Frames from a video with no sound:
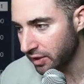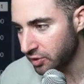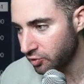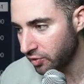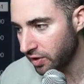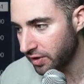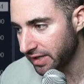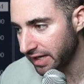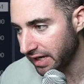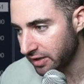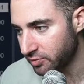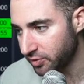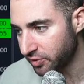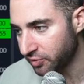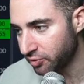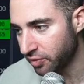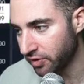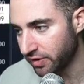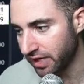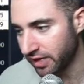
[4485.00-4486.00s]
Tron Cash, what's
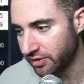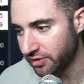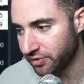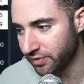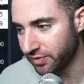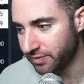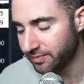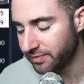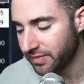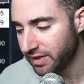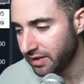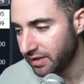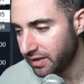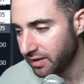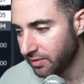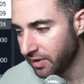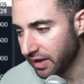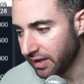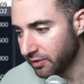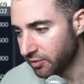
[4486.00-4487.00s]
Tron Cash doing?
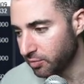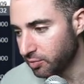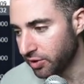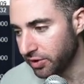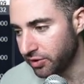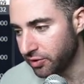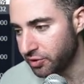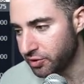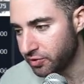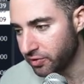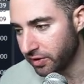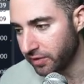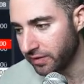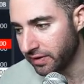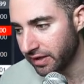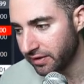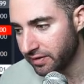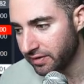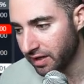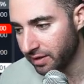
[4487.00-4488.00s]
I think I was pretty neutral on it
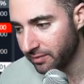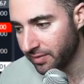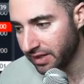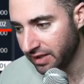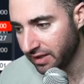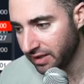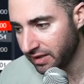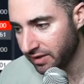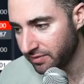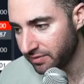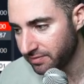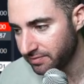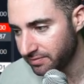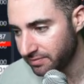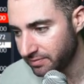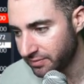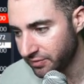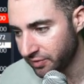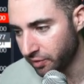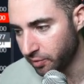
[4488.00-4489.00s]
last time, and
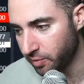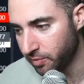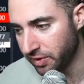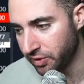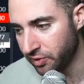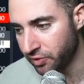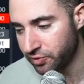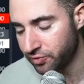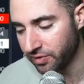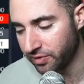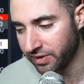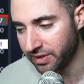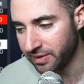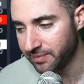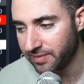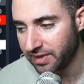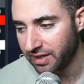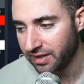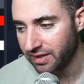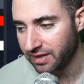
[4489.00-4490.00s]
still would be neutral on it.
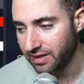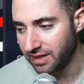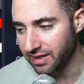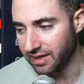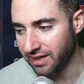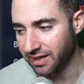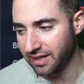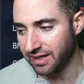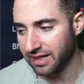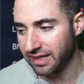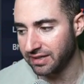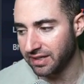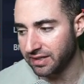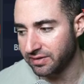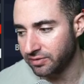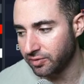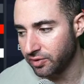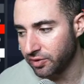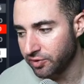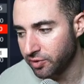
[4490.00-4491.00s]

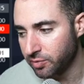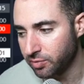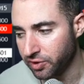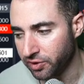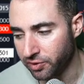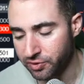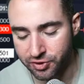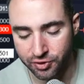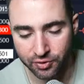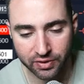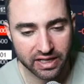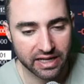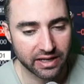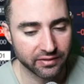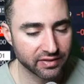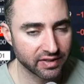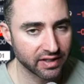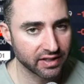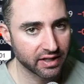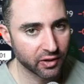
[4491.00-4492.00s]
As long as you're below 2.5
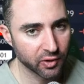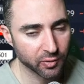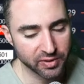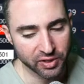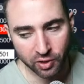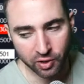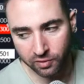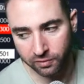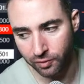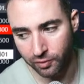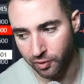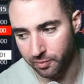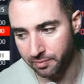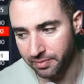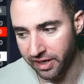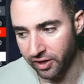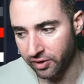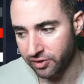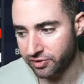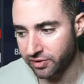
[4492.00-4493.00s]
cents, I would be overall
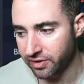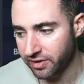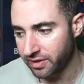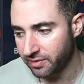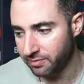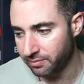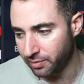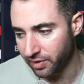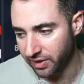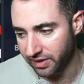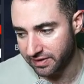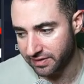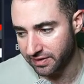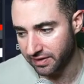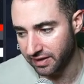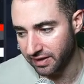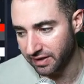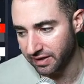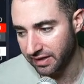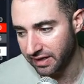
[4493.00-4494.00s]
bearish on it. But
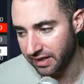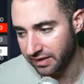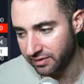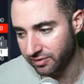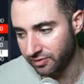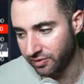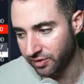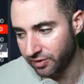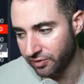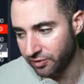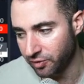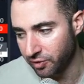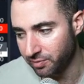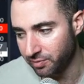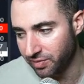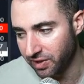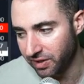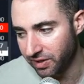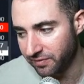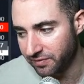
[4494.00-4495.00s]
as long as you're
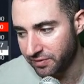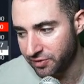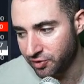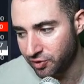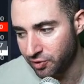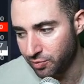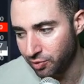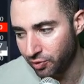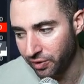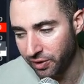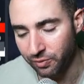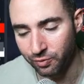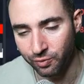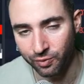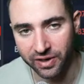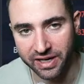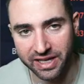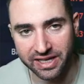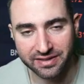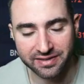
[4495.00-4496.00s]
above
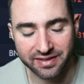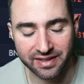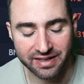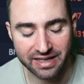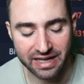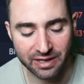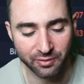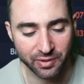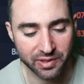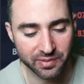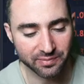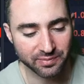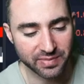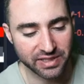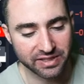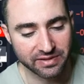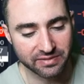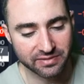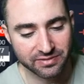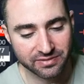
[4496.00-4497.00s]
2.18 cents, I wouldn't
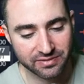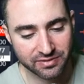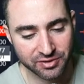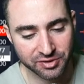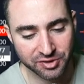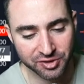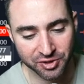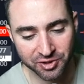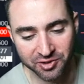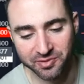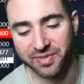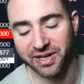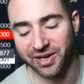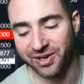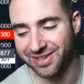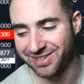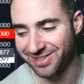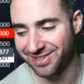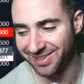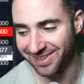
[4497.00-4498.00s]
be too
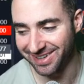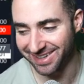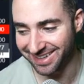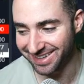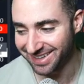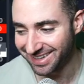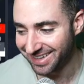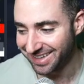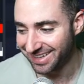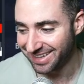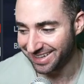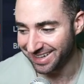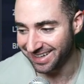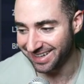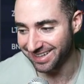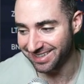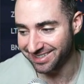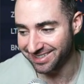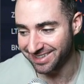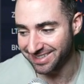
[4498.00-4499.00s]
bearish on it.
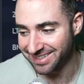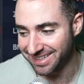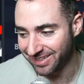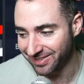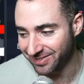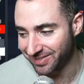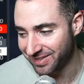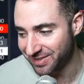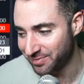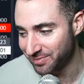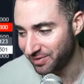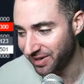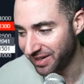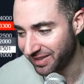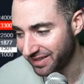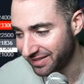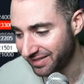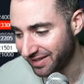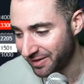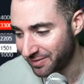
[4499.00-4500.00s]
It's going to take a lot to break
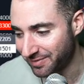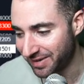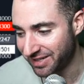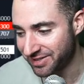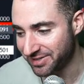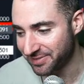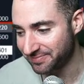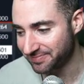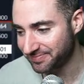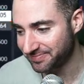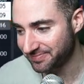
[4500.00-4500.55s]
this, I'd imagine.